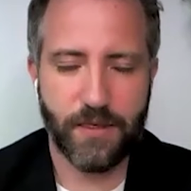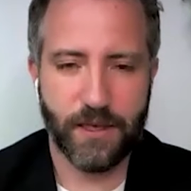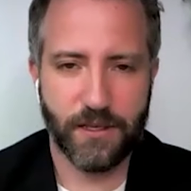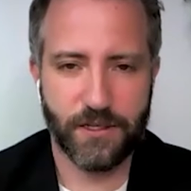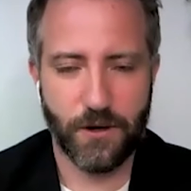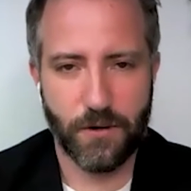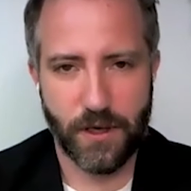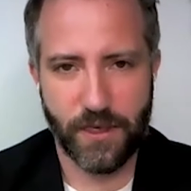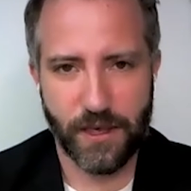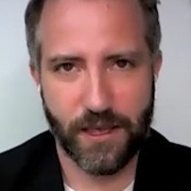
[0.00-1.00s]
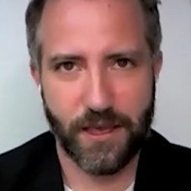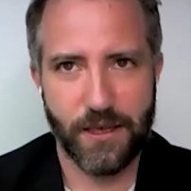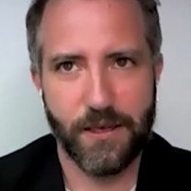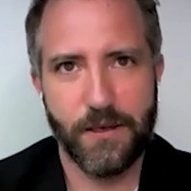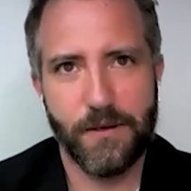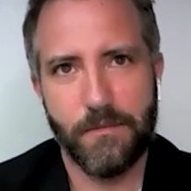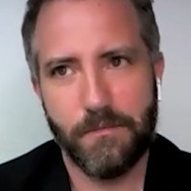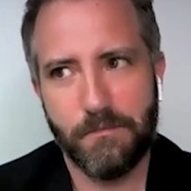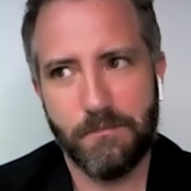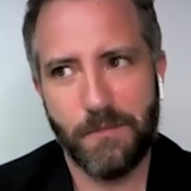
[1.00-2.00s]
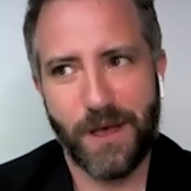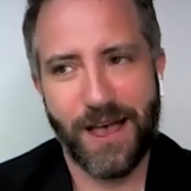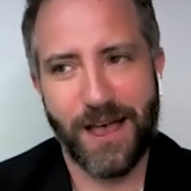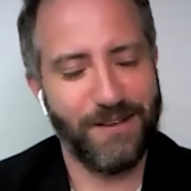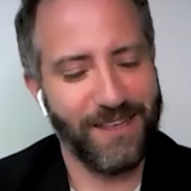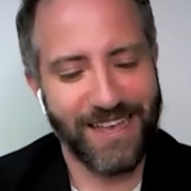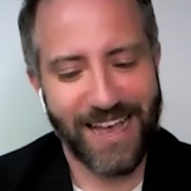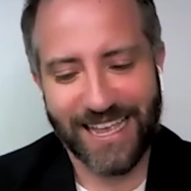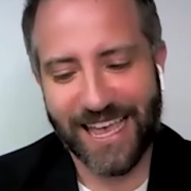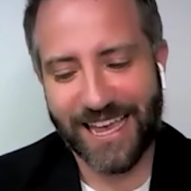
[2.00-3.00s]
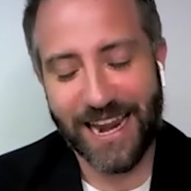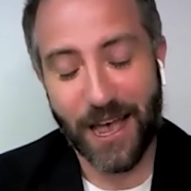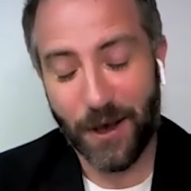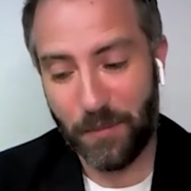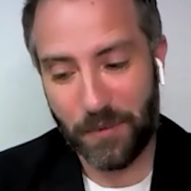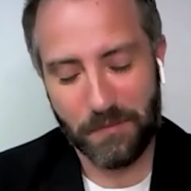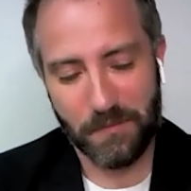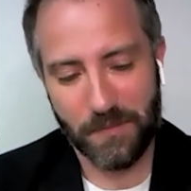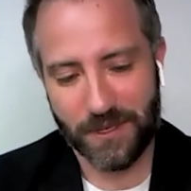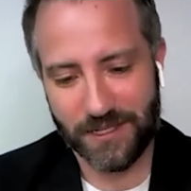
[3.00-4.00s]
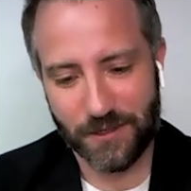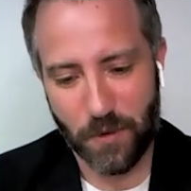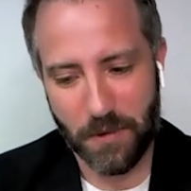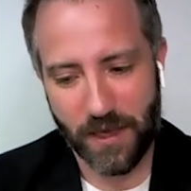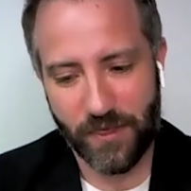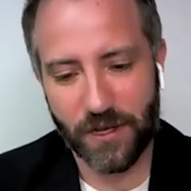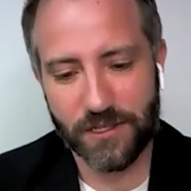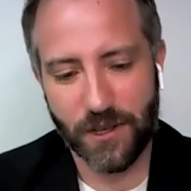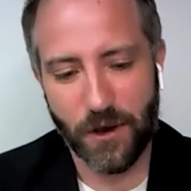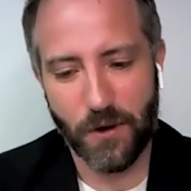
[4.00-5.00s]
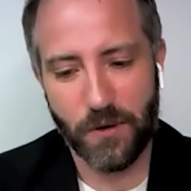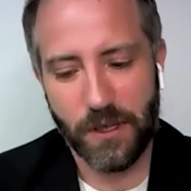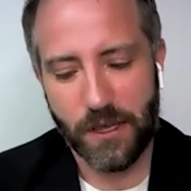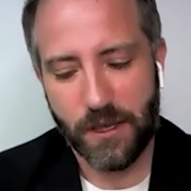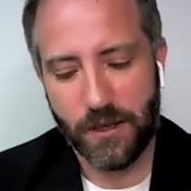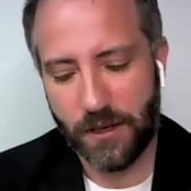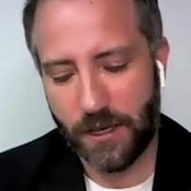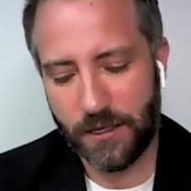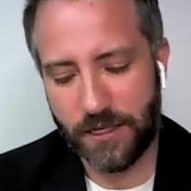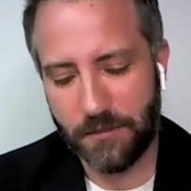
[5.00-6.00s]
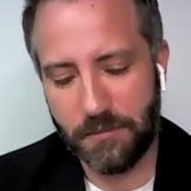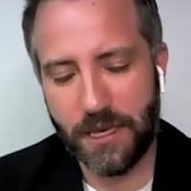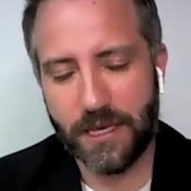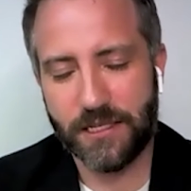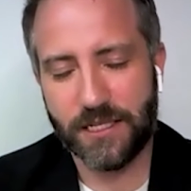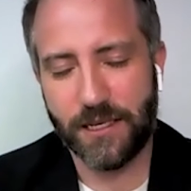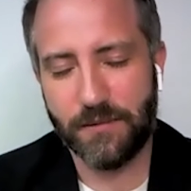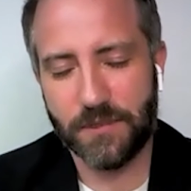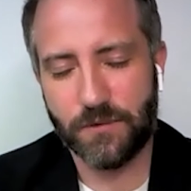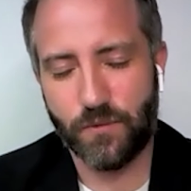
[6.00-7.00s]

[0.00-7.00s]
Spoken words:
think so. I think I can't help, because this is where my thoughts go. To me, it seems